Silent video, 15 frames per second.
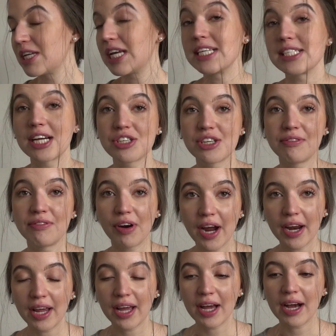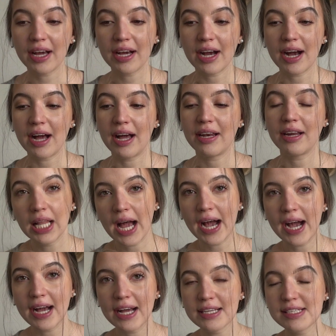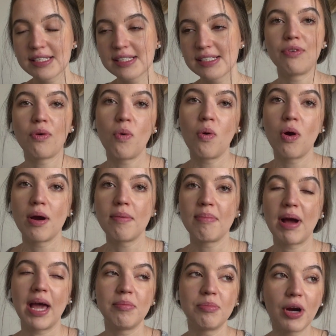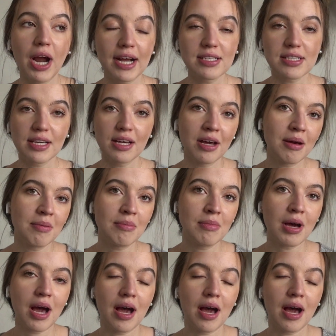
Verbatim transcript: Today's actually Friday. I had class for my practicum.